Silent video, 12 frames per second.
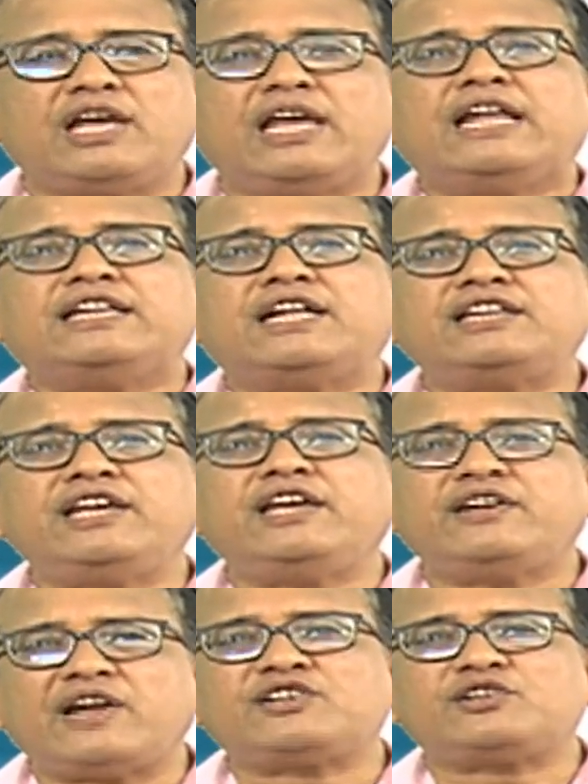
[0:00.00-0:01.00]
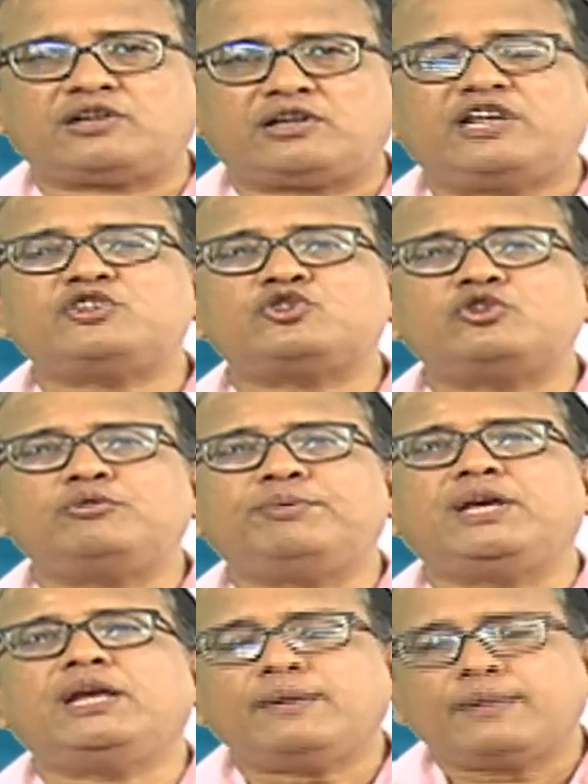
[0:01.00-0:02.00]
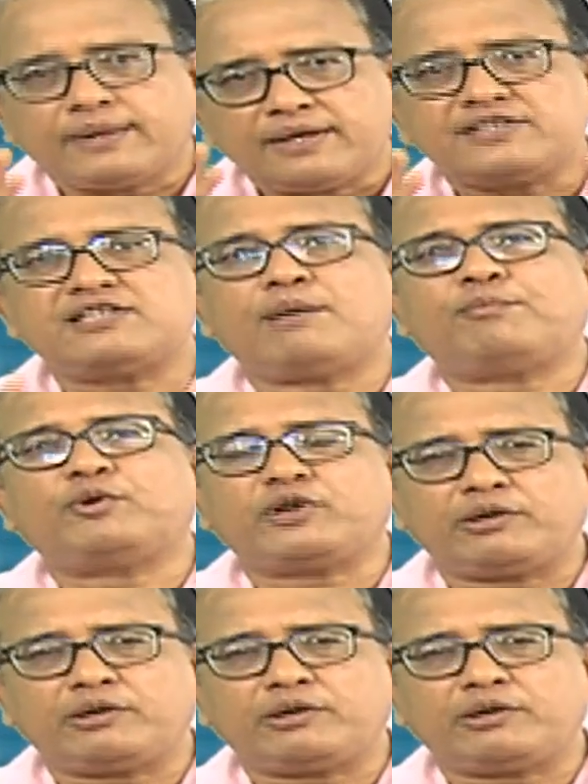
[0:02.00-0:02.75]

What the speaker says: Nothing irrational, it should be supported